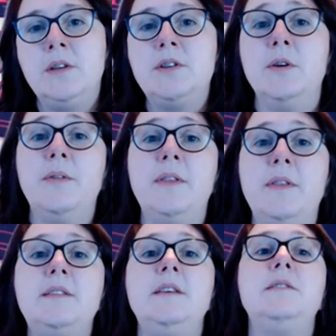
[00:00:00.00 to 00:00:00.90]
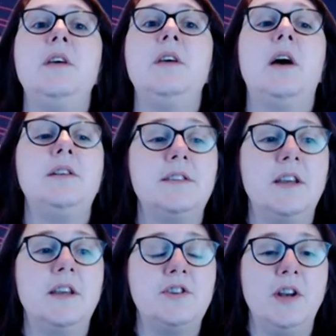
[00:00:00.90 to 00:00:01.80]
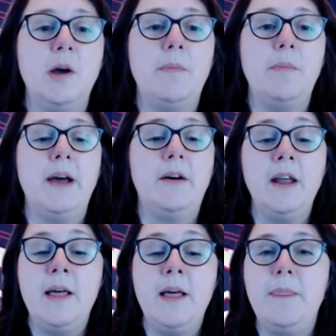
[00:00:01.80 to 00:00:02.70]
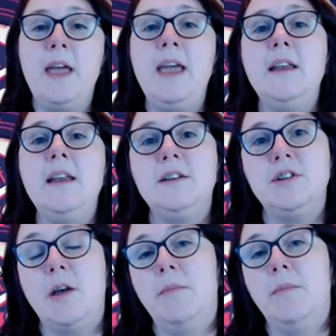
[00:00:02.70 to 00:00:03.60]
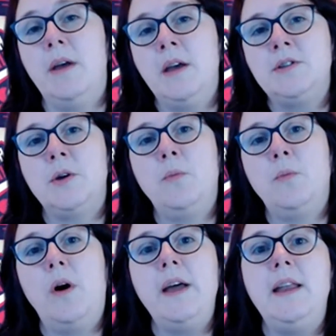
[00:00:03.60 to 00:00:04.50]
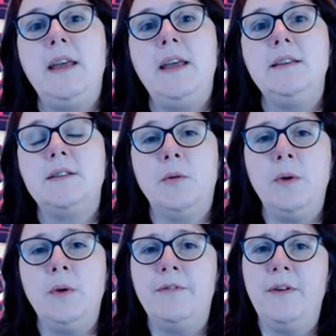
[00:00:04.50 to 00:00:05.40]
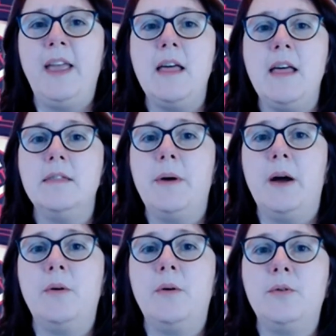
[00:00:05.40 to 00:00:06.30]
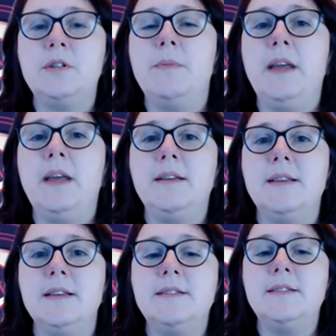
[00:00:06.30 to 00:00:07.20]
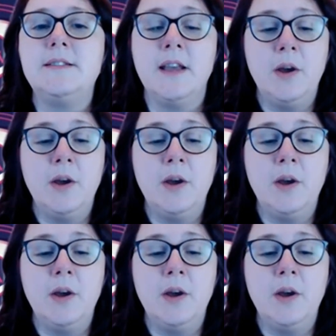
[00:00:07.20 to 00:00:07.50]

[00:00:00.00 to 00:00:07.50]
So this is a discussion about the hidden gem. So why it is that we forget that Power Automate exists.